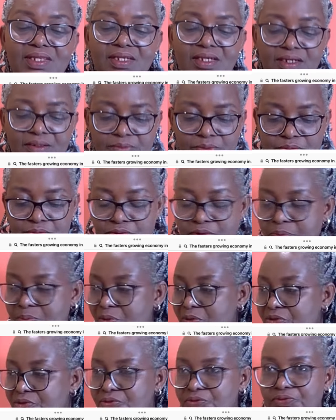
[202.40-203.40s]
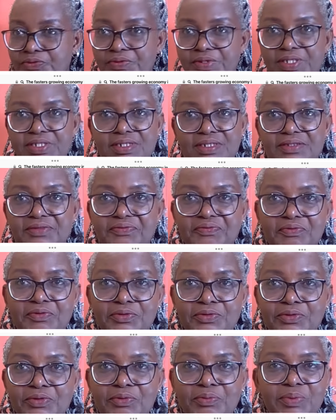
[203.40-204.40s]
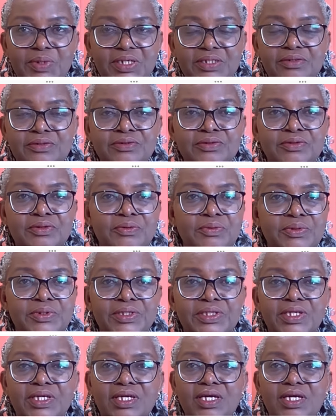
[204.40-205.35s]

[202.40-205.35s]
I'm supposed to read it for you, but I don't know.